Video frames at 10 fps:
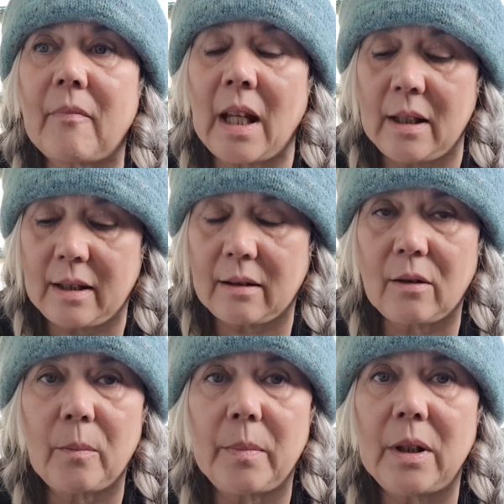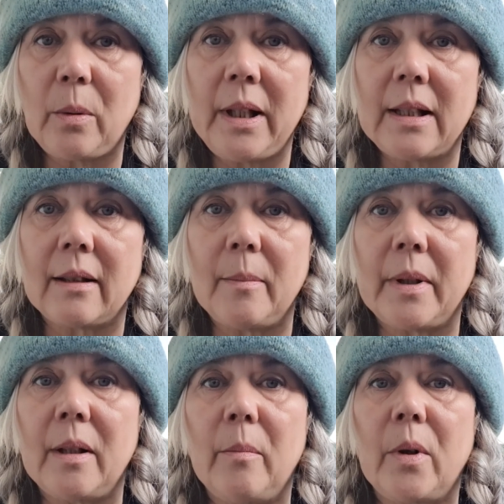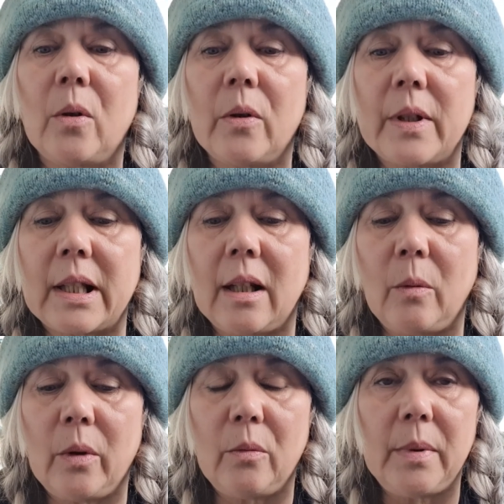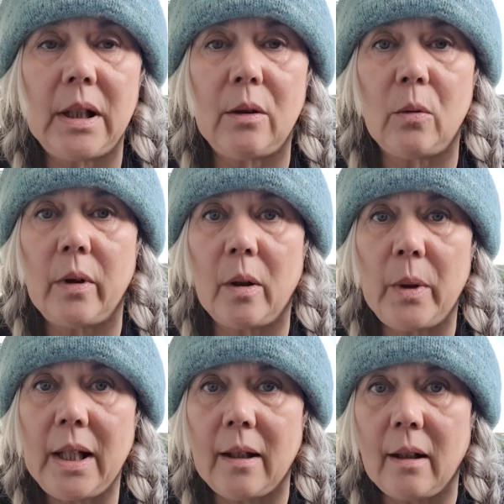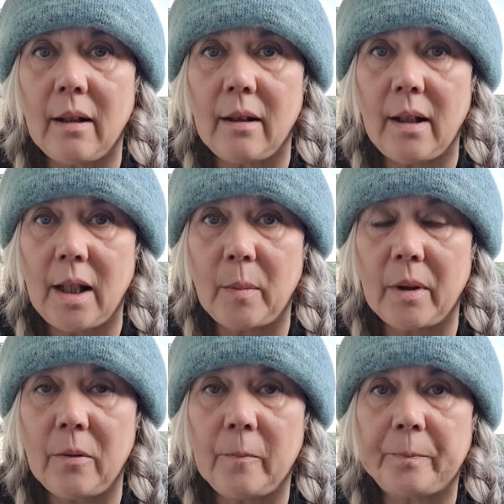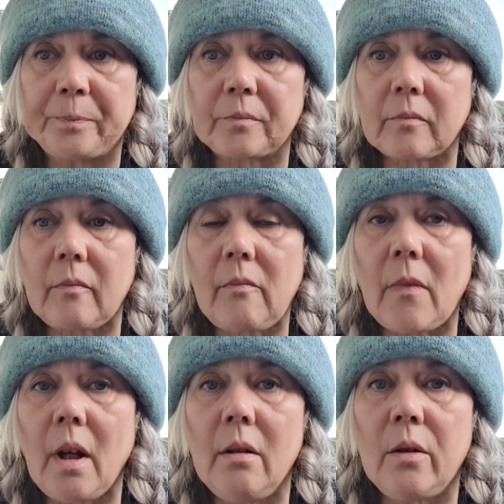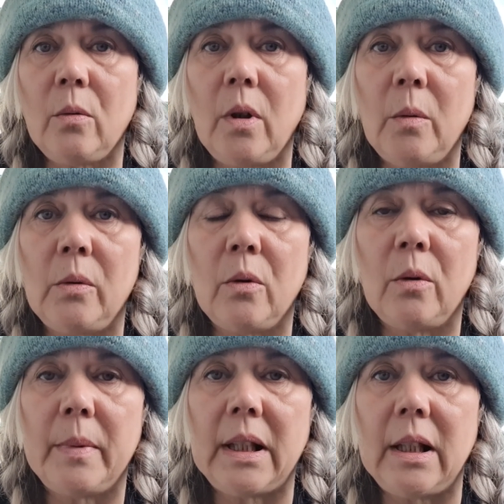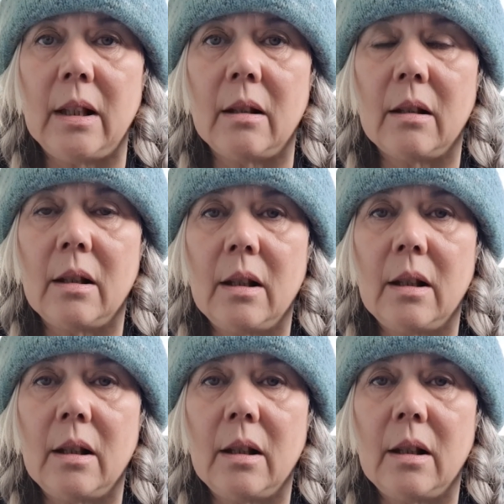it's been quite deliberate, because I will be going away in April, so I will not be here